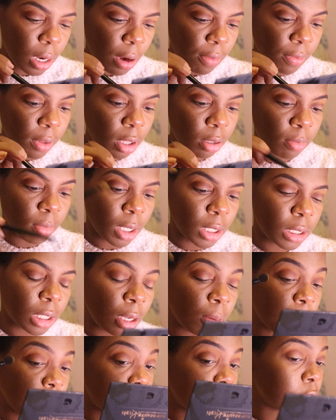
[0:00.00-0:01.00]
not really
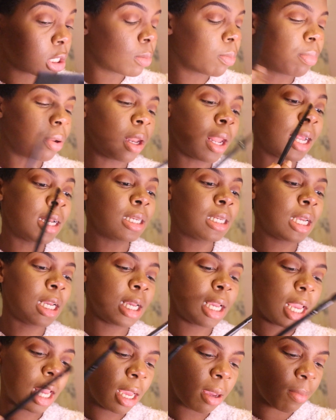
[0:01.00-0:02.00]
mixing, but just
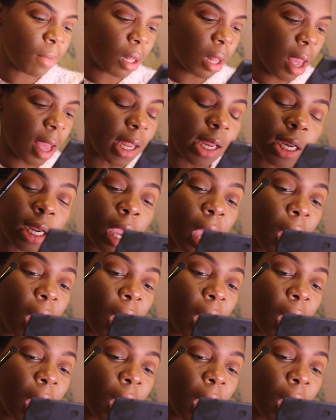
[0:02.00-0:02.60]
blending Camelot and